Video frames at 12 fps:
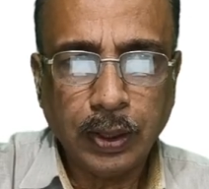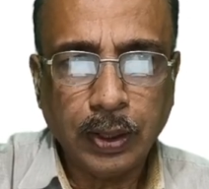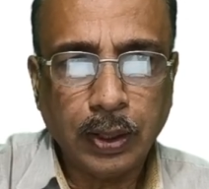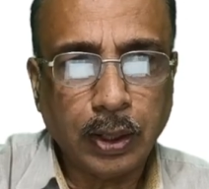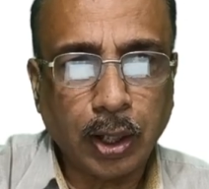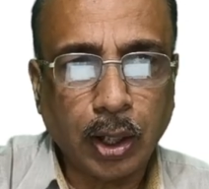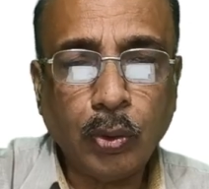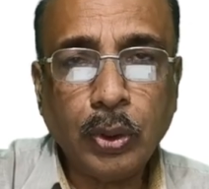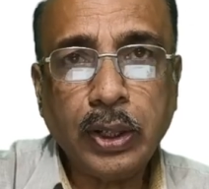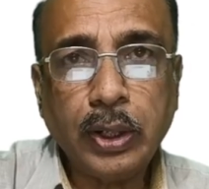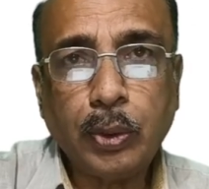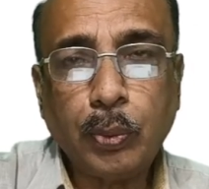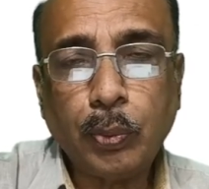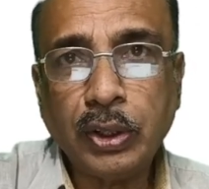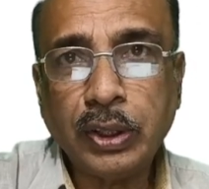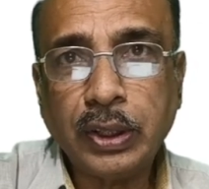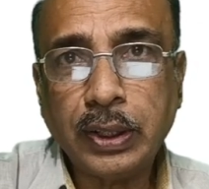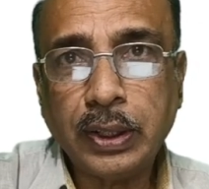Now it was
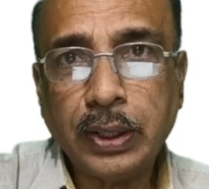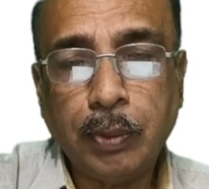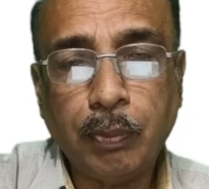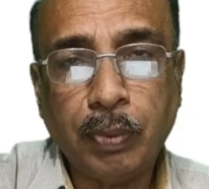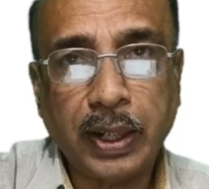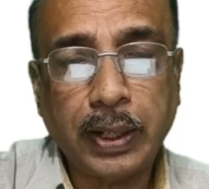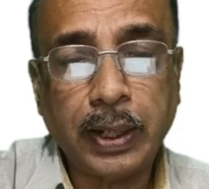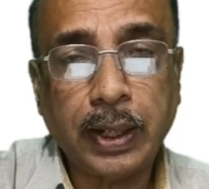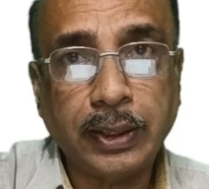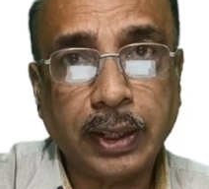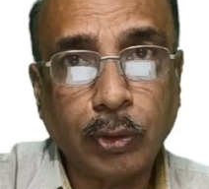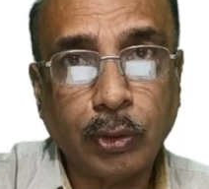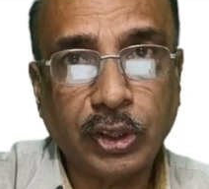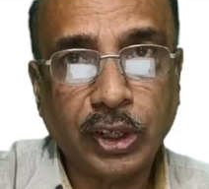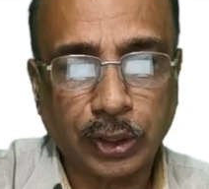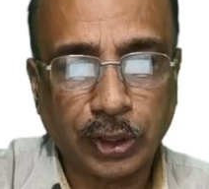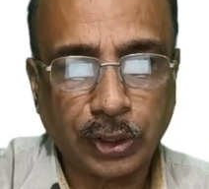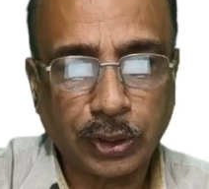in bracket
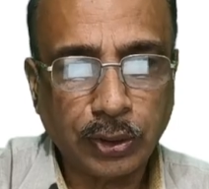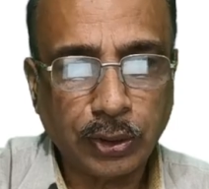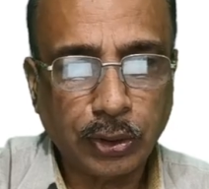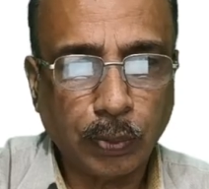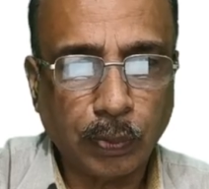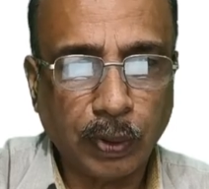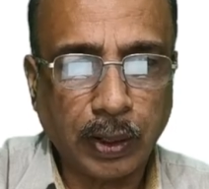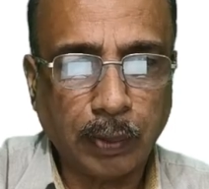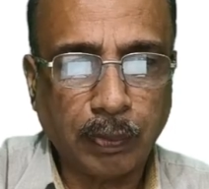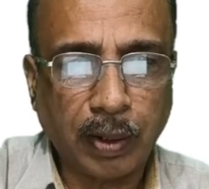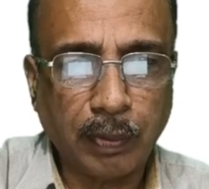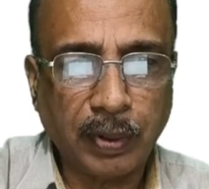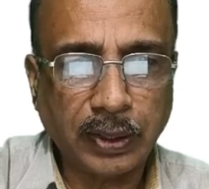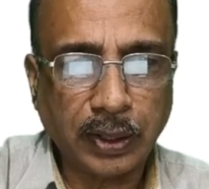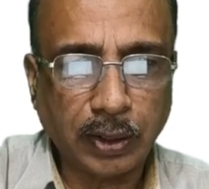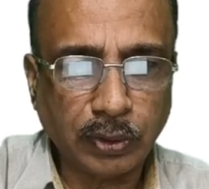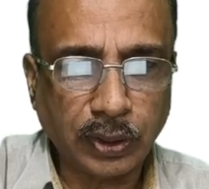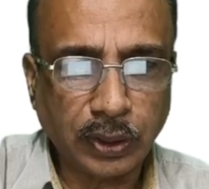thousands. So multiply by
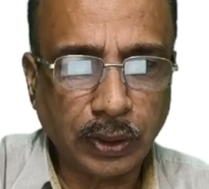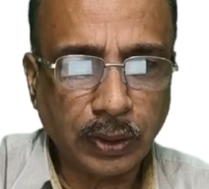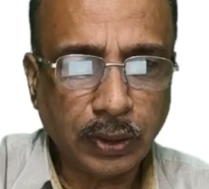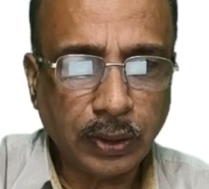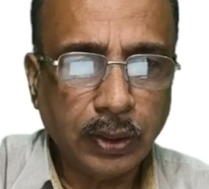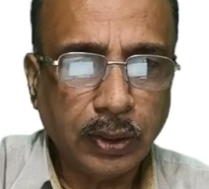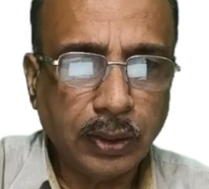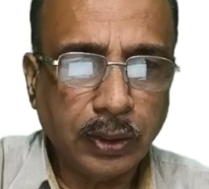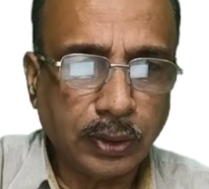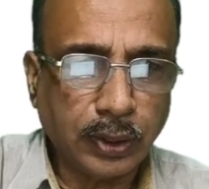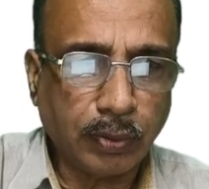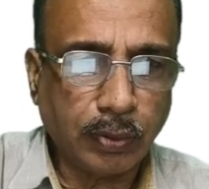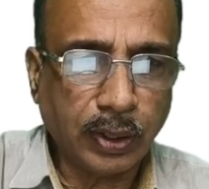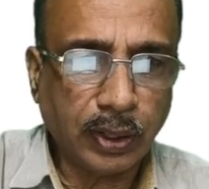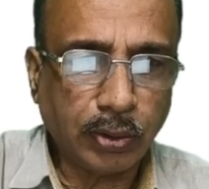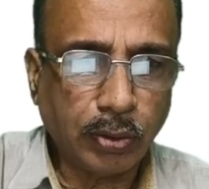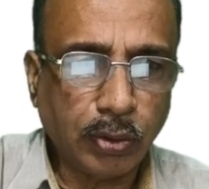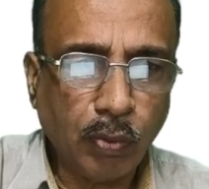1000. So equals
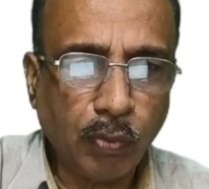to